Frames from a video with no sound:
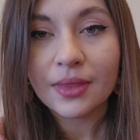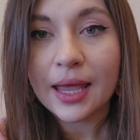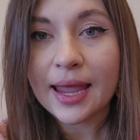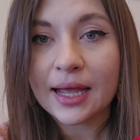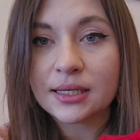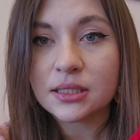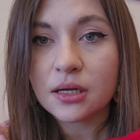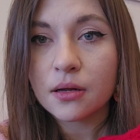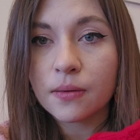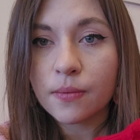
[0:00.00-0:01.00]
And
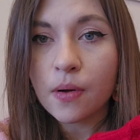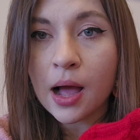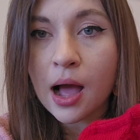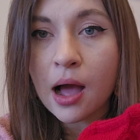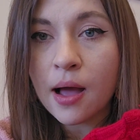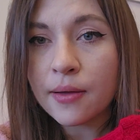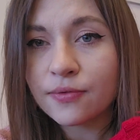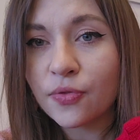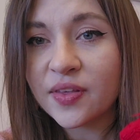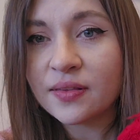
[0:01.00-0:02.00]

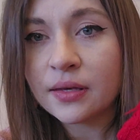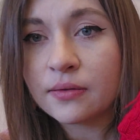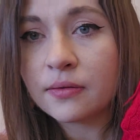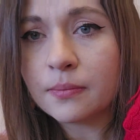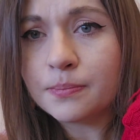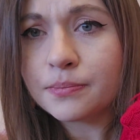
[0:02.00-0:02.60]
so this is